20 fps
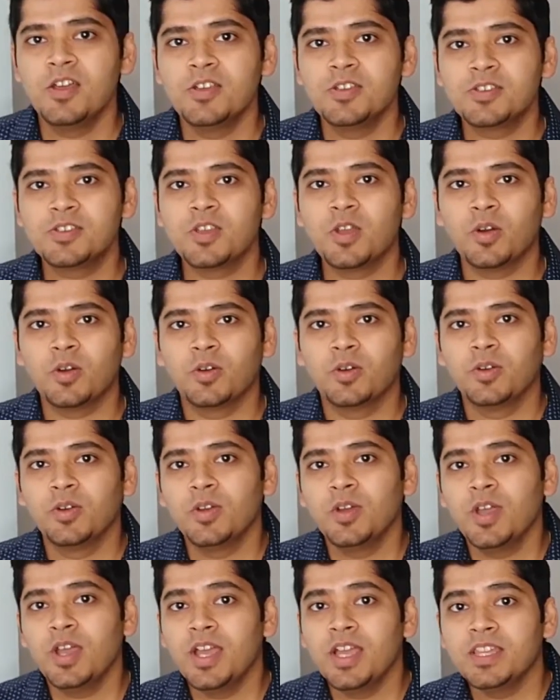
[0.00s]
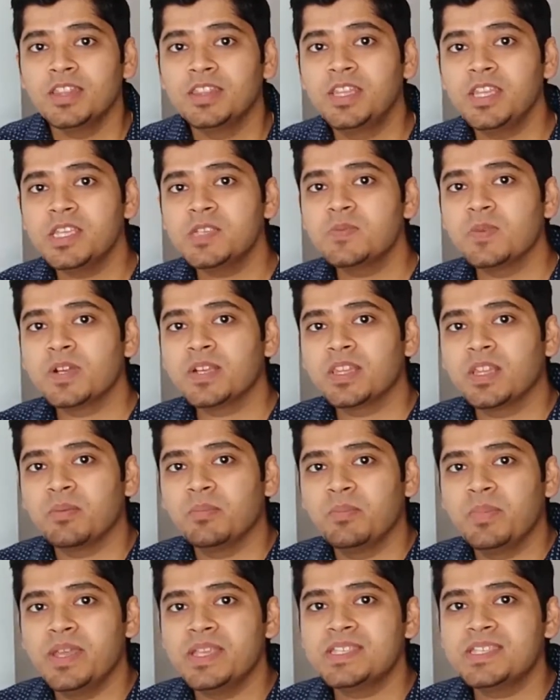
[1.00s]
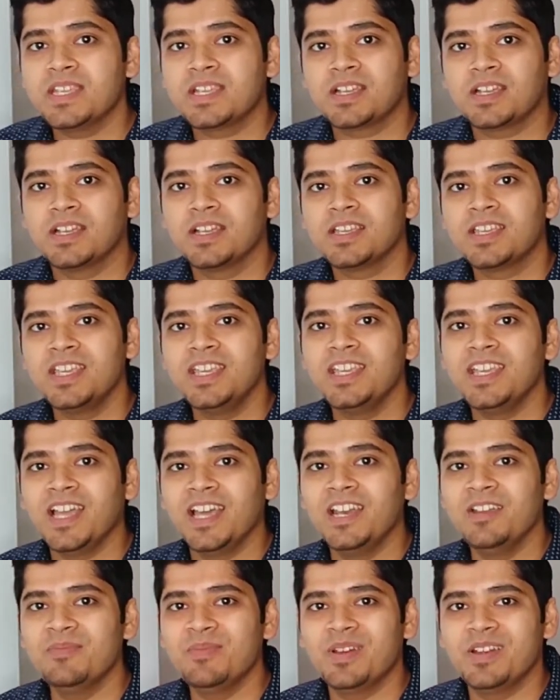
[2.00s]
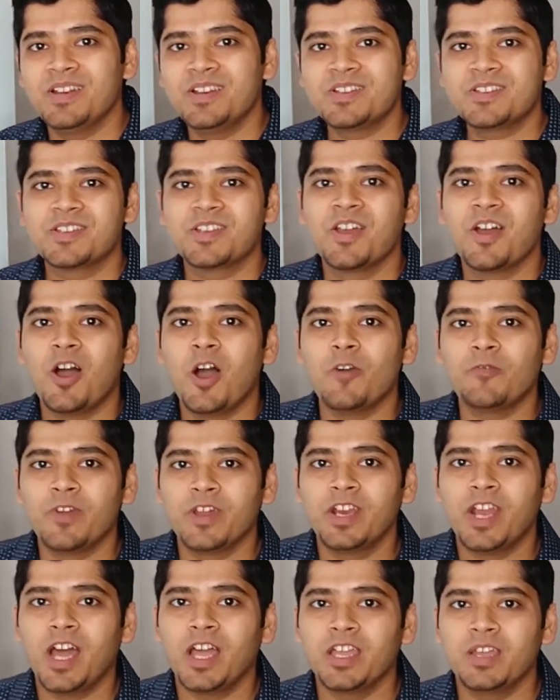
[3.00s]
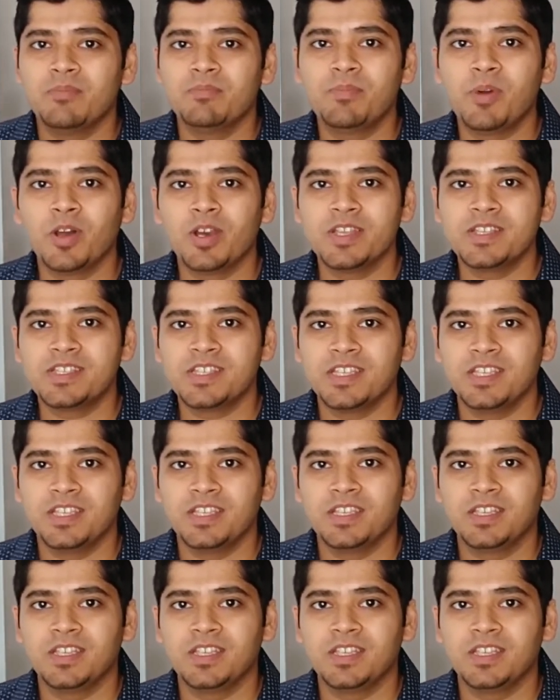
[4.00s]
So these were the basic key elements of an IAM policy.